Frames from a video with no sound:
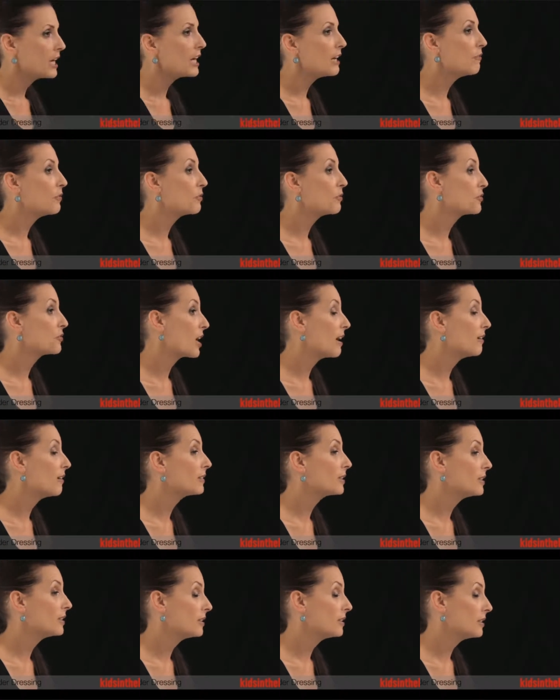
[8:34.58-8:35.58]
If your
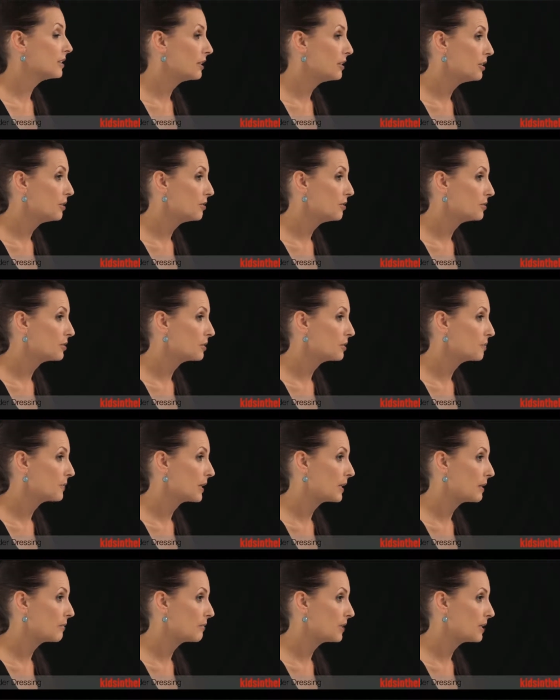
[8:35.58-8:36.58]
child continues to
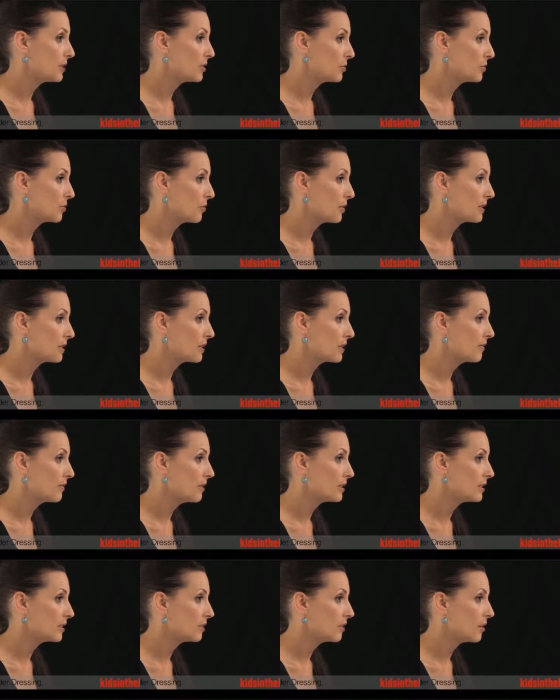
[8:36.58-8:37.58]
play with these toys and these